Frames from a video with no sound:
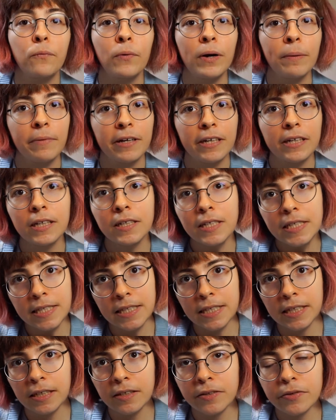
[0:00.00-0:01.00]
Women are
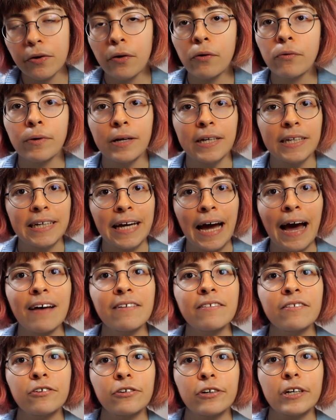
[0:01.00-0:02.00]
seen as already
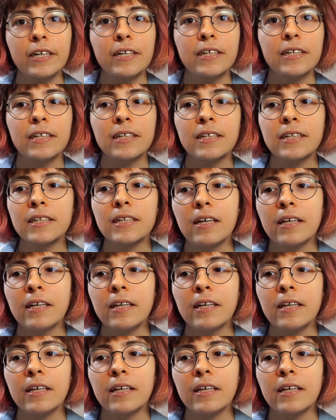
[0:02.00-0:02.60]
castrated,